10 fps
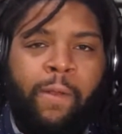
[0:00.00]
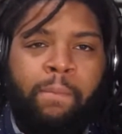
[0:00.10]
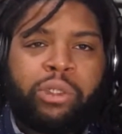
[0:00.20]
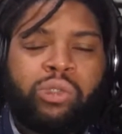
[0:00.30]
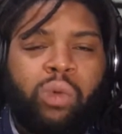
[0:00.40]

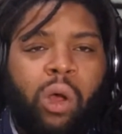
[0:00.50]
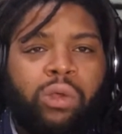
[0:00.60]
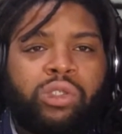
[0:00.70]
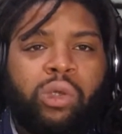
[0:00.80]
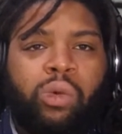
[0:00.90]
but you
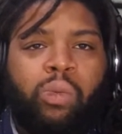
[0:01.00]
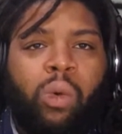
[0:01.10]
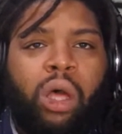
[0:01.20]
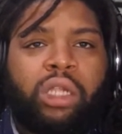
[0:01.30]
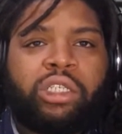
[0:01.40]
also
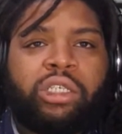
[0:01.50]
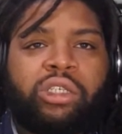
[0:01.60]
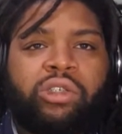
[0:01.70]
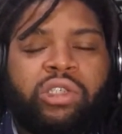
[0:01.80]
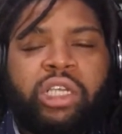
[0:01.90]
want to
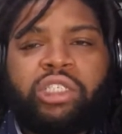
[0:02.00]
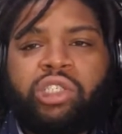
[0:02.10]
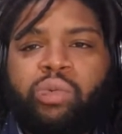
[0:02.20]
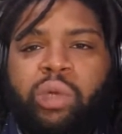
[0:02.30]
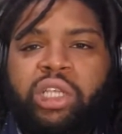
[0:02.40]
create
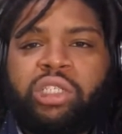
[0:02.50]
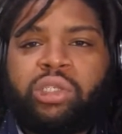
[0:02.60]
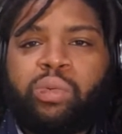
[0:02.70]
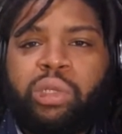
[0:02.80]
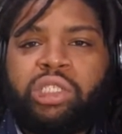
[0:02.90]
situations
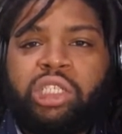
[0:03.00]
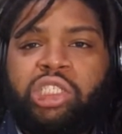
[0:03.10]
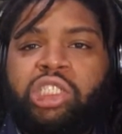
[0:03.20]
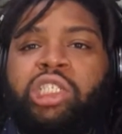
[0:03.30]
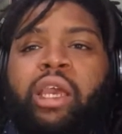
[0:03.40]
in which the
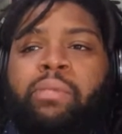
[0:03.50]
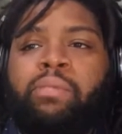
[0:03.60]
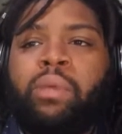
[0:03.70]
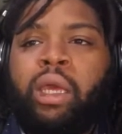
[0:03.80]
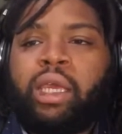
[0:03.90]

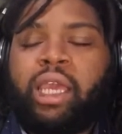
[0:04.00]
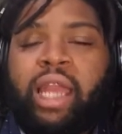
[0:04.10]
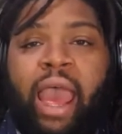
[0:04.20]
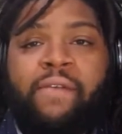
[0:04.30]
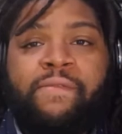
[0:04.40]
GM can
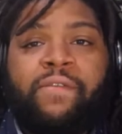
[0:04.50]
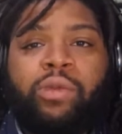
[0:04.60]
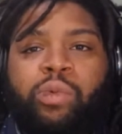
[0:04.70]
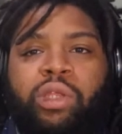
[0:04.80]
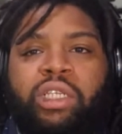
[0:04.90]
have
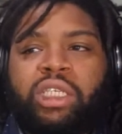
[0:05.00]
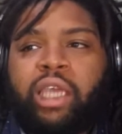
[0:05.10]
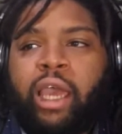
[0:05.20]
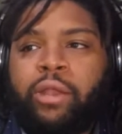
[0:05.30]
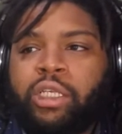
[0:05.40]
fun with his
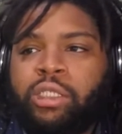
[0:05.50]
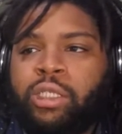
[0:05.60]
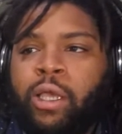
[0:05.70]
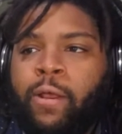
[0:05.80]
encounters.